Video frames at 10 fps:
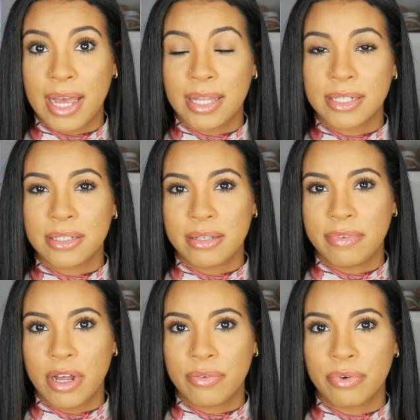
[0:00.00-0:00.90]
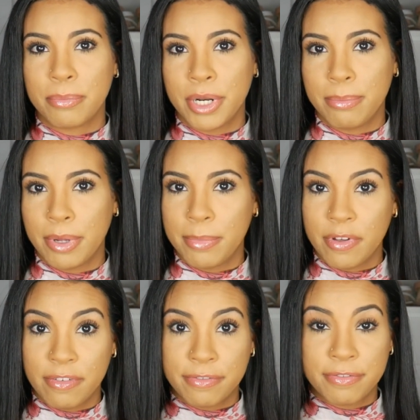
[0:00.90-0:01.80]
I like to leave it on for a minimum
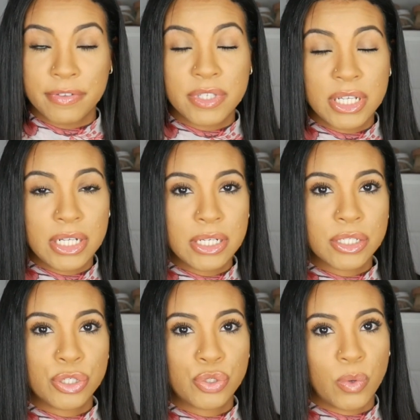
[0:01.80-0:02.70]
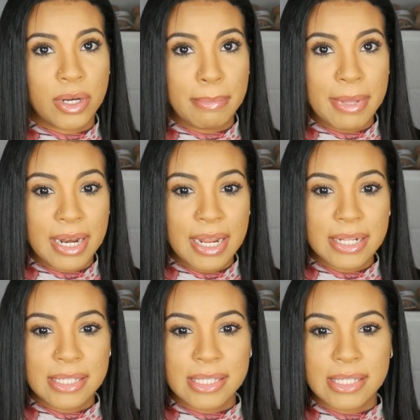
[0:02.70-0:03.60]
of 15 to 20
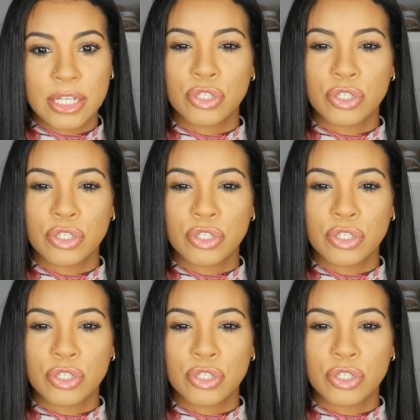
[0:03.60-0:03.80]
minutes.